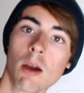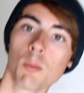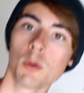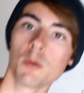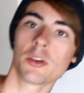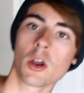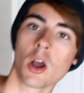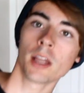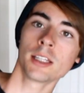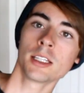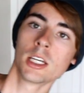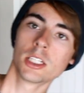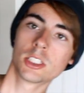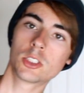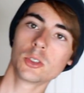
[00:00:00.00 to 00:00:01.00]
we're moving on
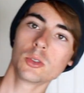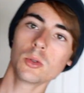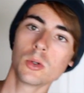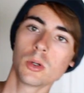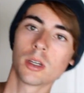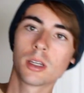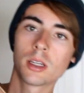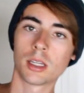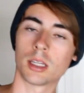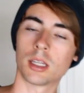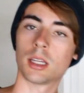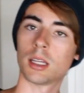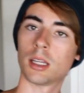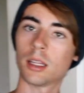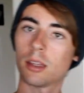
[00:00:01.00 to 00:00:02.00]
to
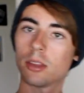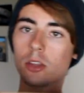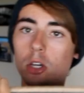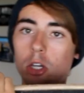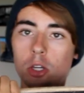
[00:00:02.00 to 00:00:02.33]
the